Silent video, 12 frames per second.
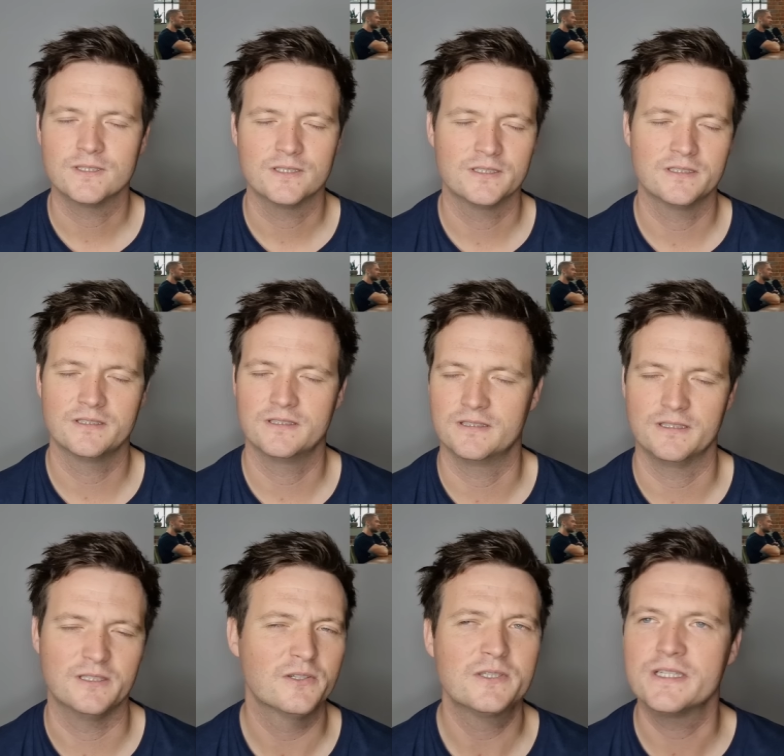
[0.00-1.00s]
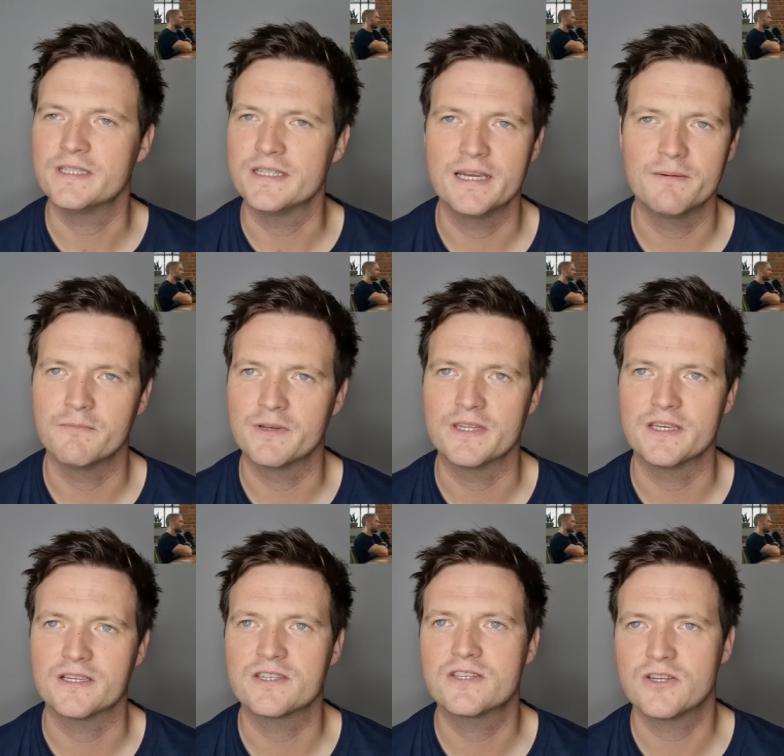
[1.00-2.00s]
Oh, look at them with
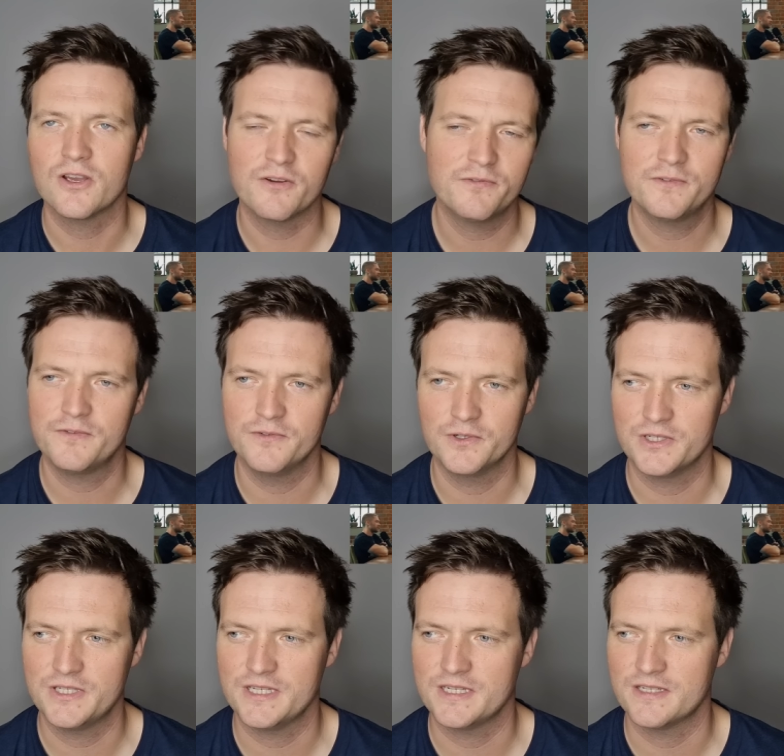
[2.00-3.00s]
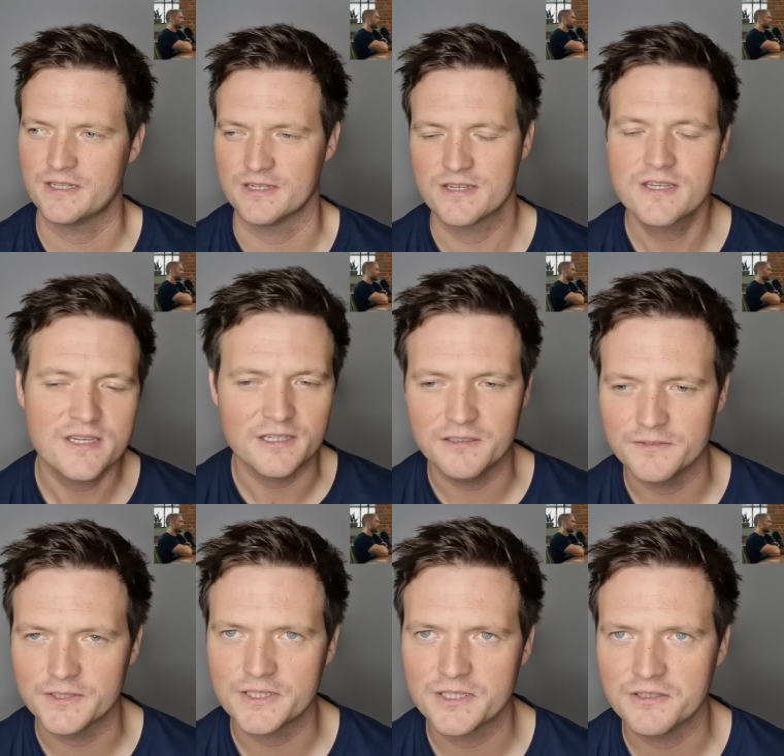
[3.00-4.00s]
their soft voices and
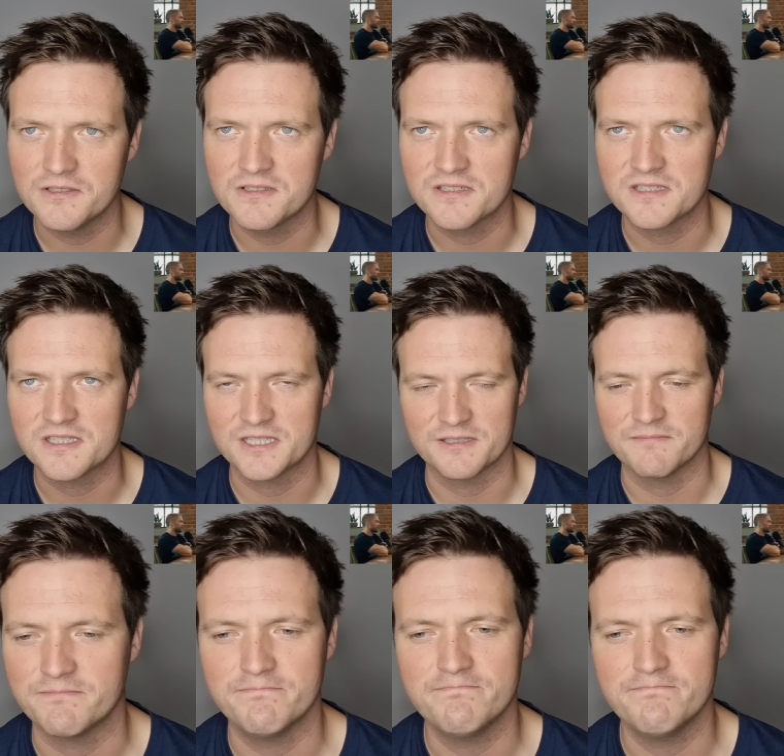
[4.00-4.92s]
silver tongues and